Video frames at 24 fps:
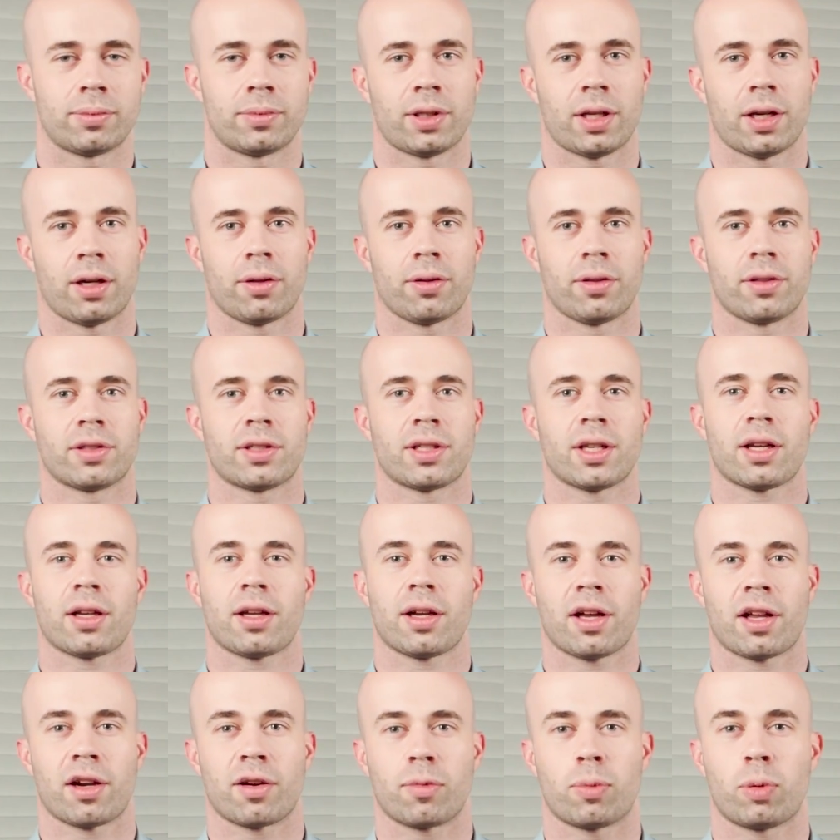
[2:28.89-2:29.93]
Now, the second
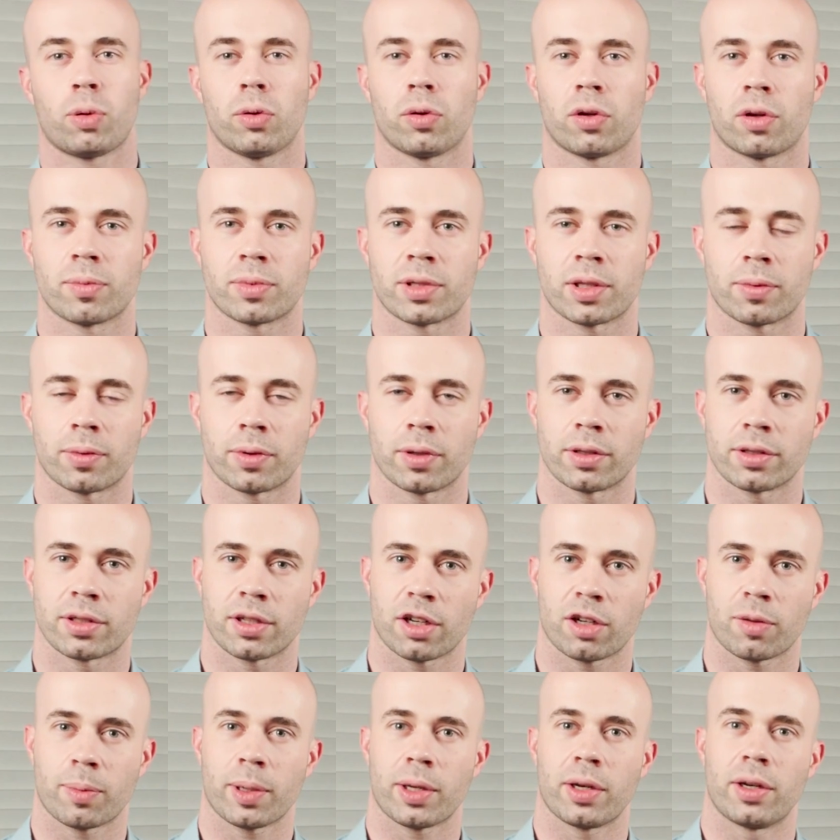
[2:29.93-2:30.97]
kind of polearms that we're going to
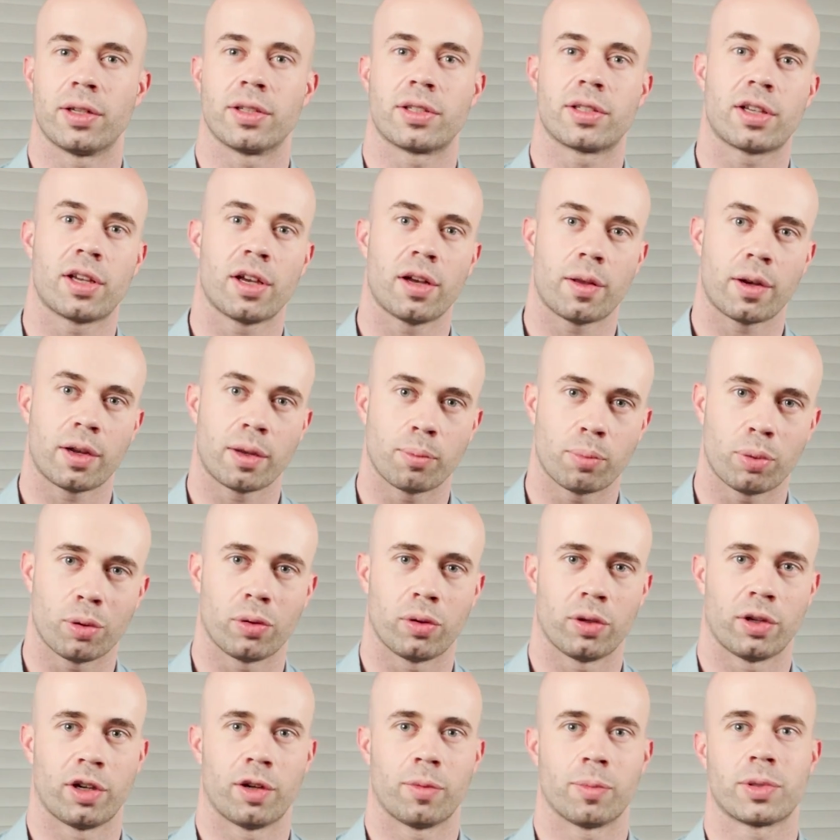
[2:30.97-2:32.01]
talk about is cutting
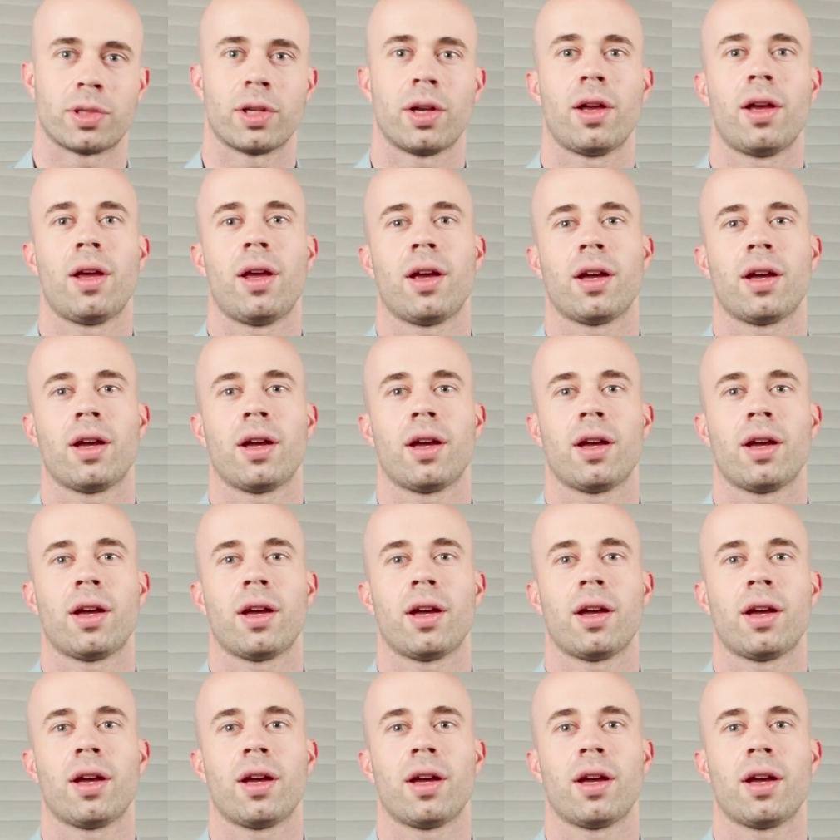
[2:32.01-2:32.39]
polearms.